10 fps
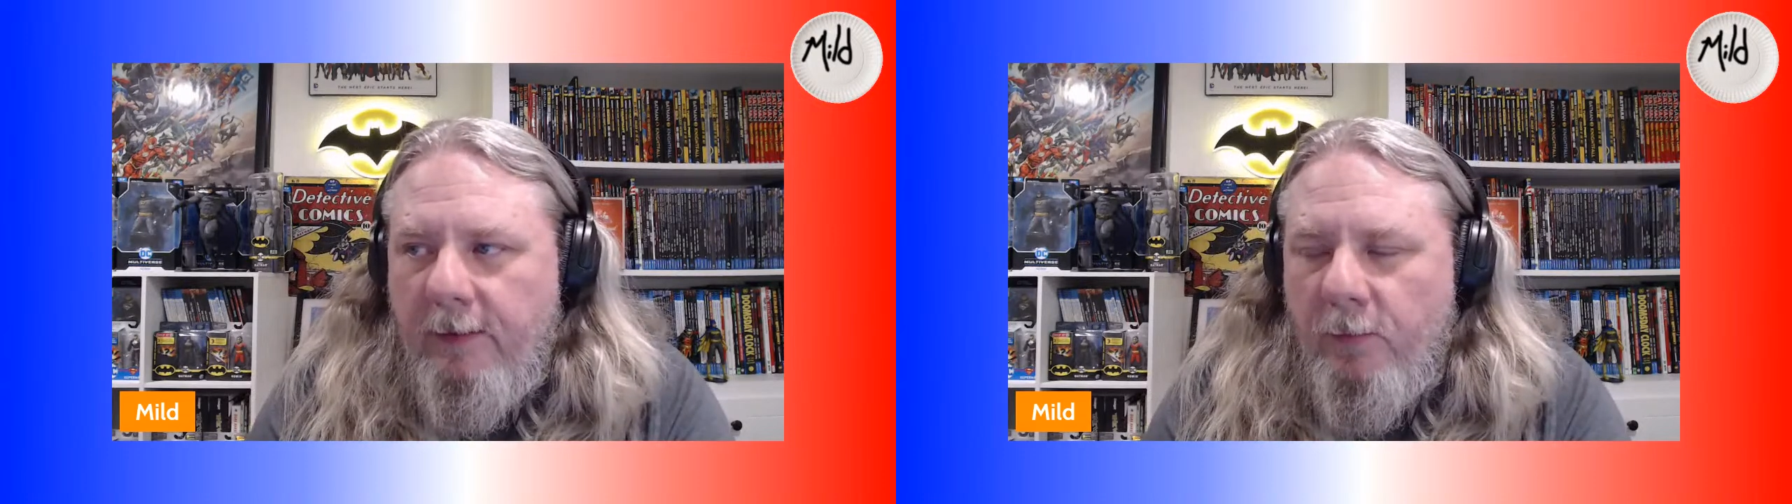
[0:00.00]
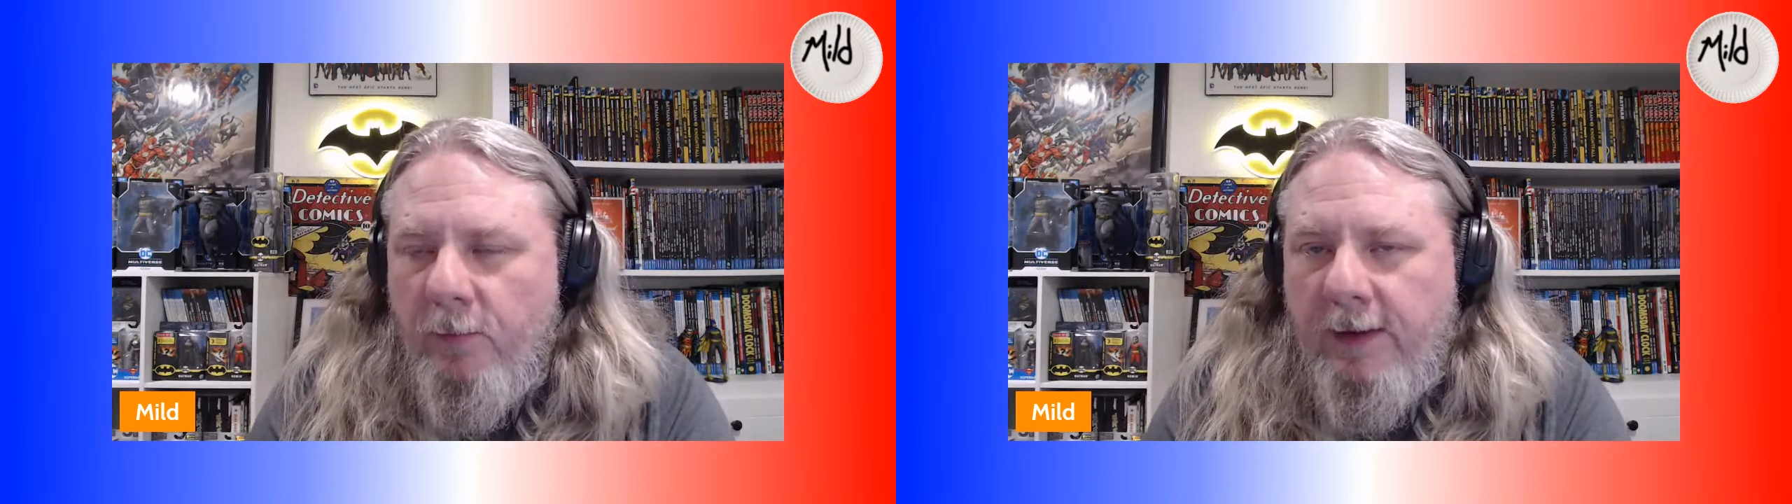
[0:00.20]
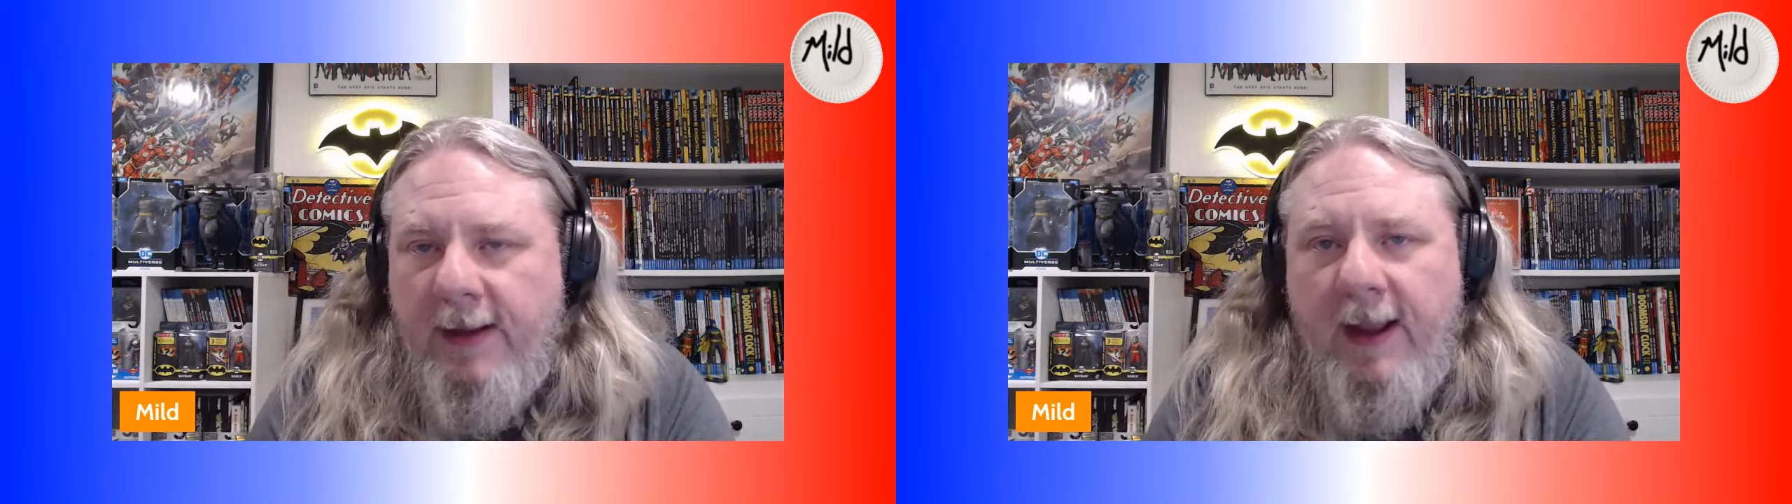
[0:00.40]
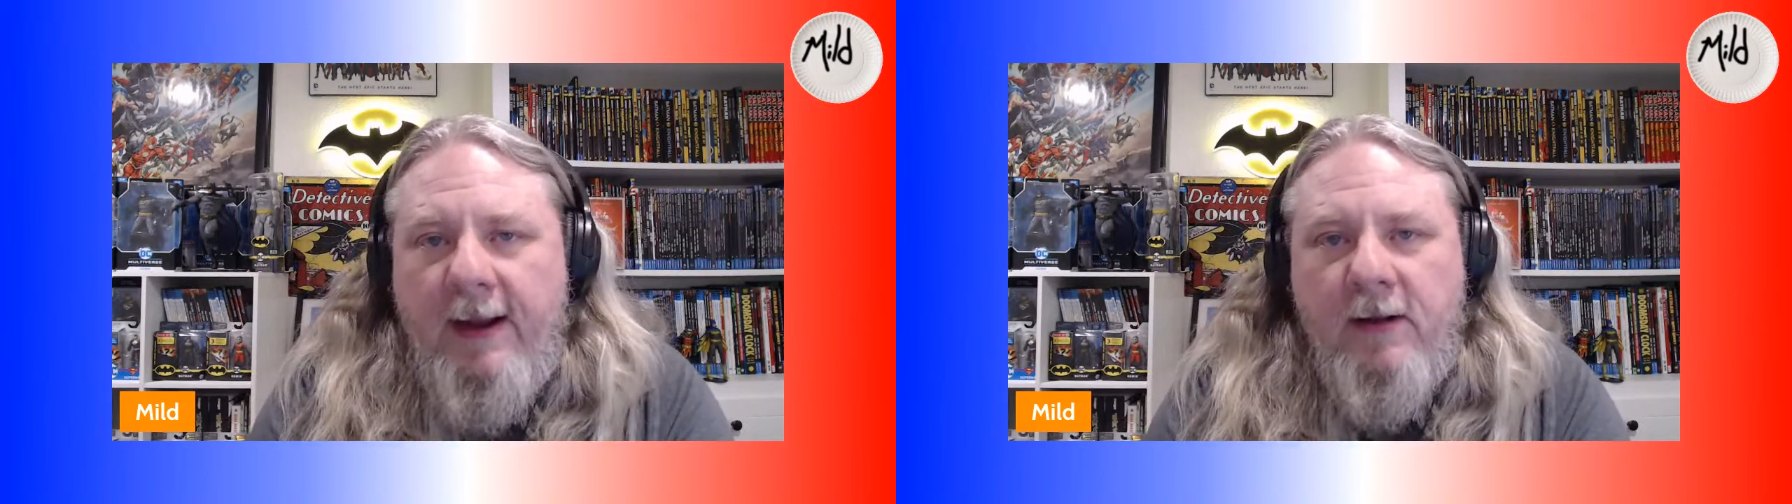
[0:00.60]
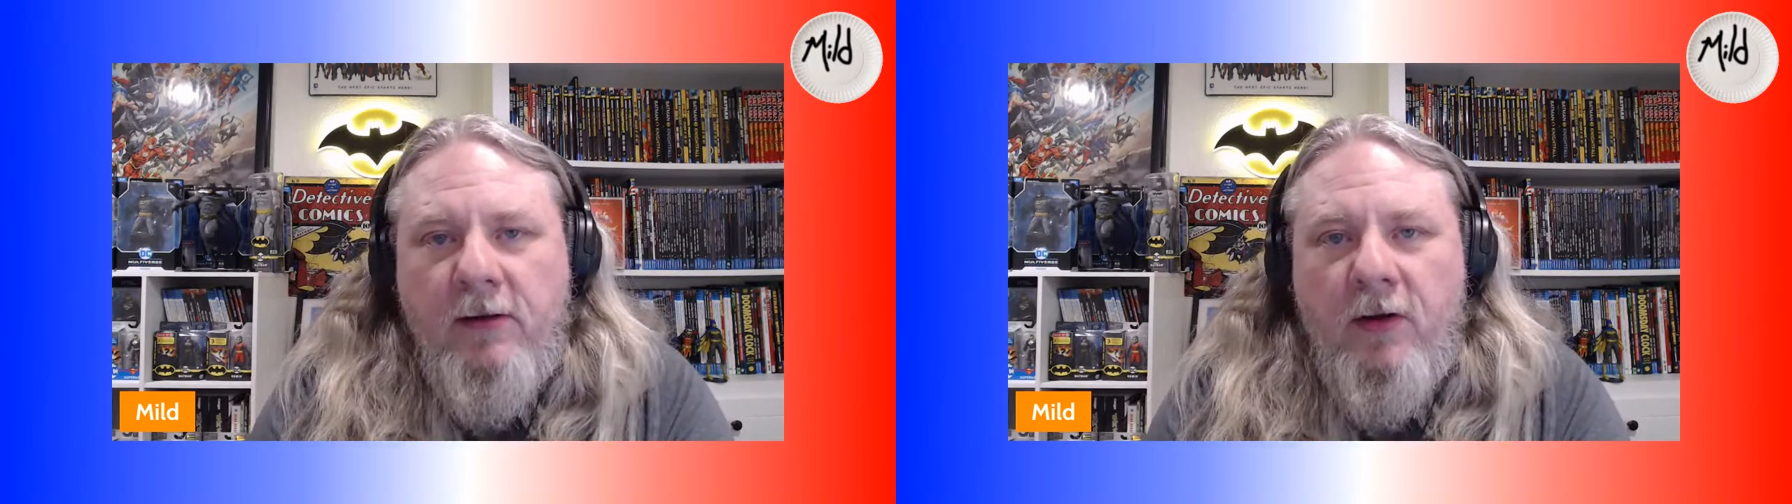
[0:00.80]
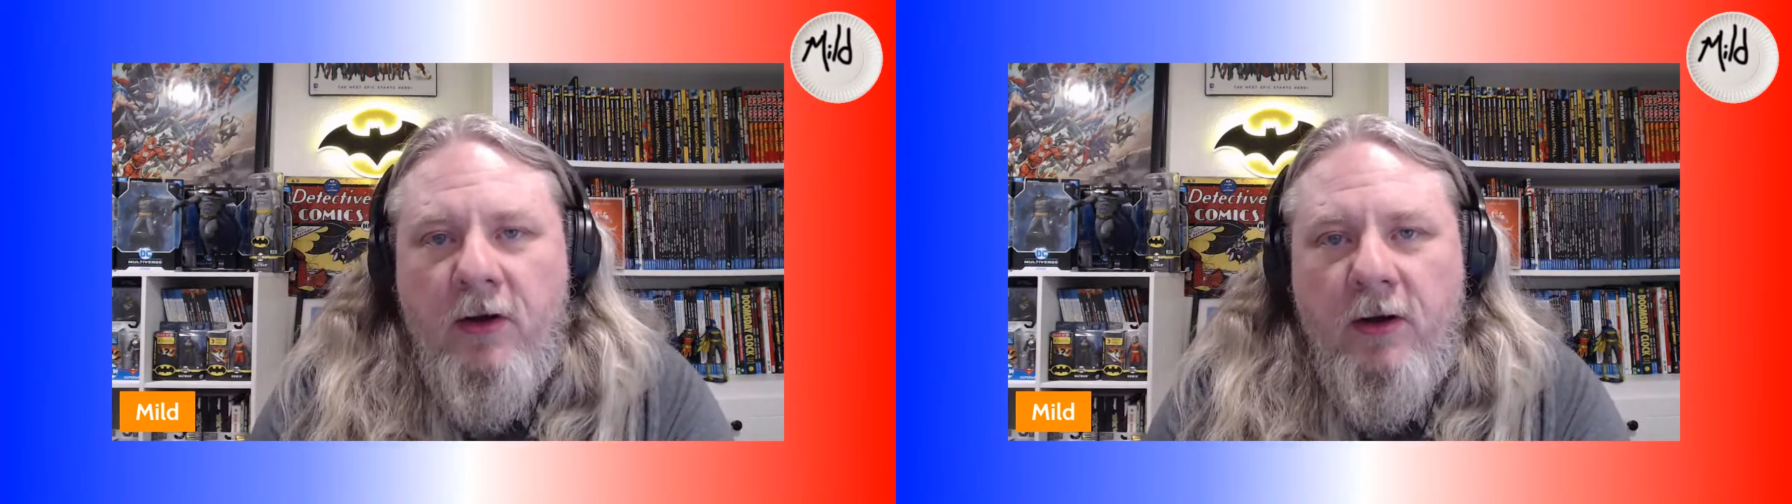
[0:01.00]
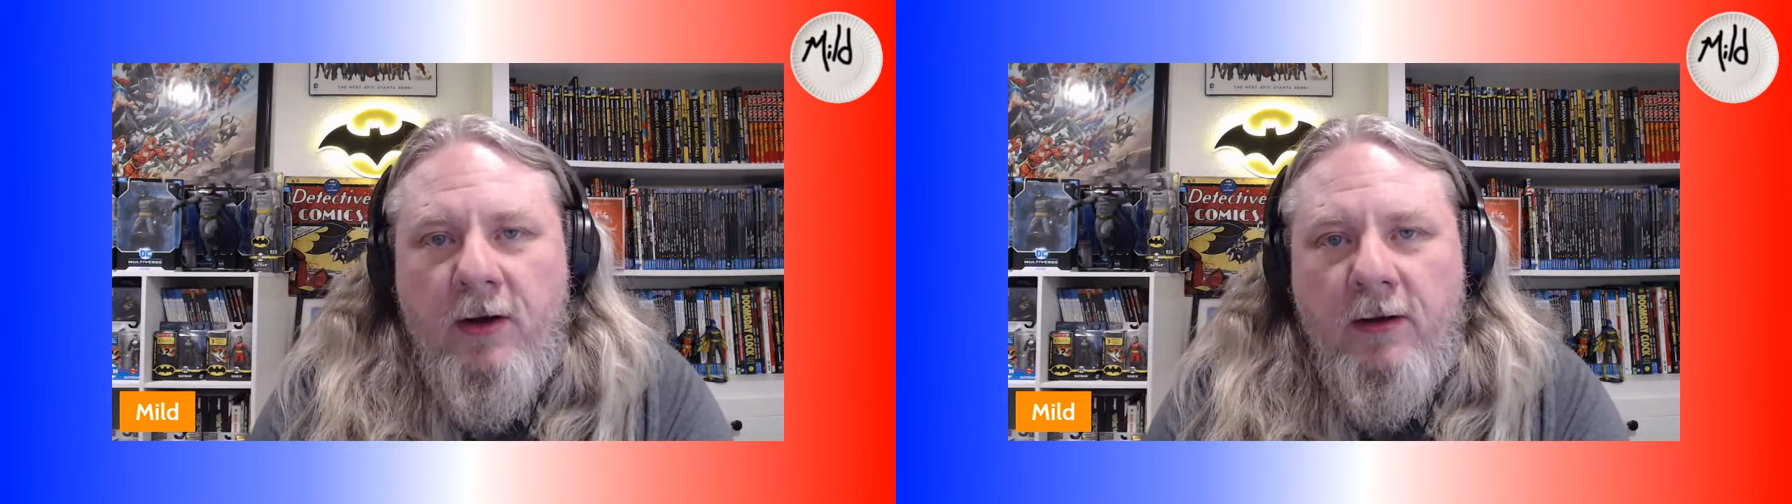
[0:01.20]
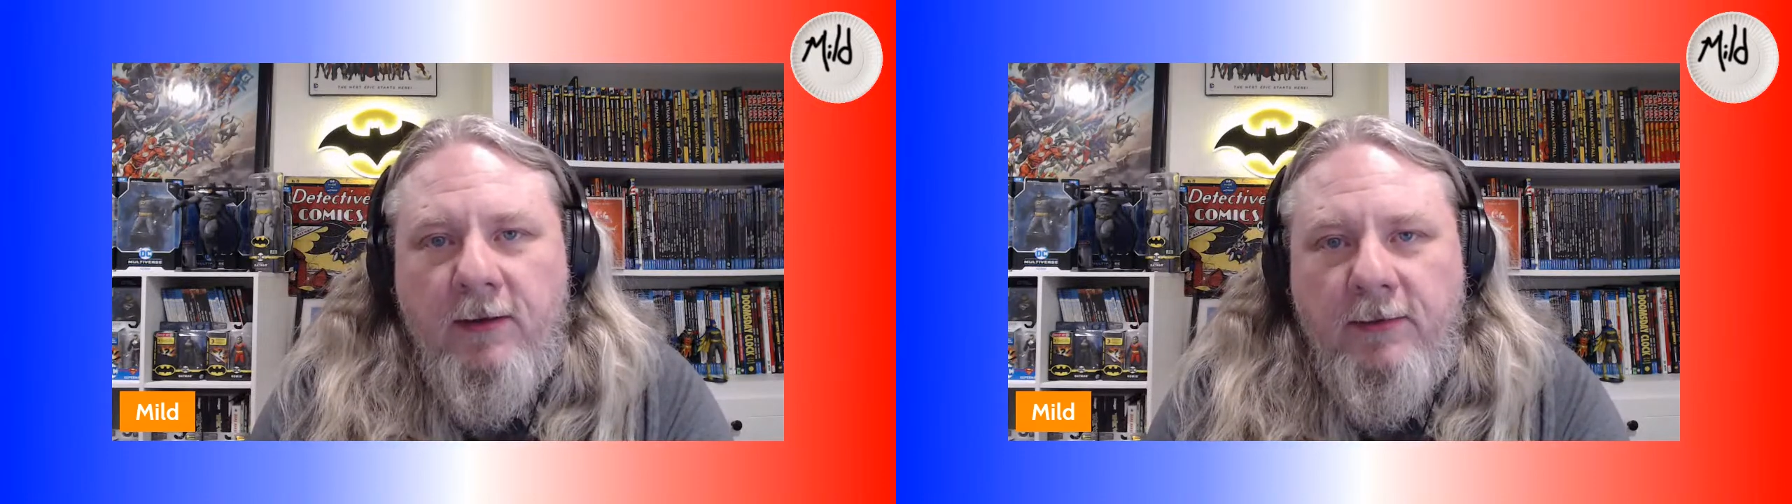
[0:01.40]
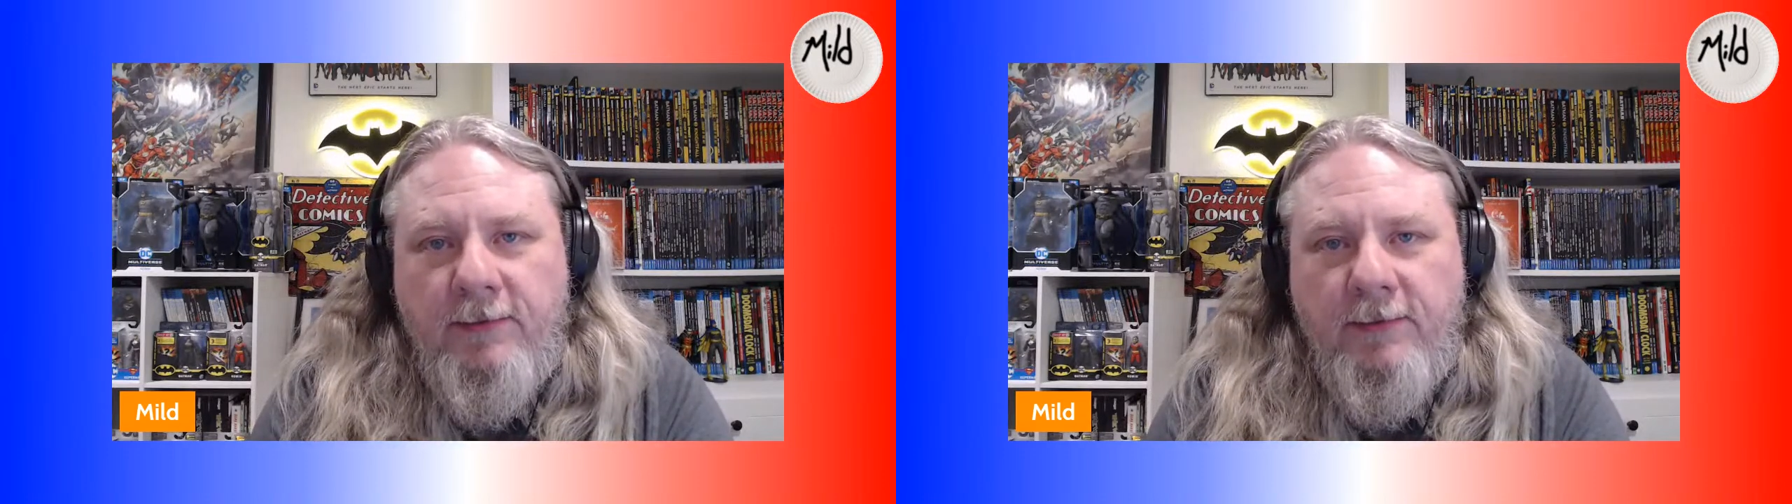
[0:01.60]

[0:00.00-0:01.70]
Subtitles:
Rekieta Law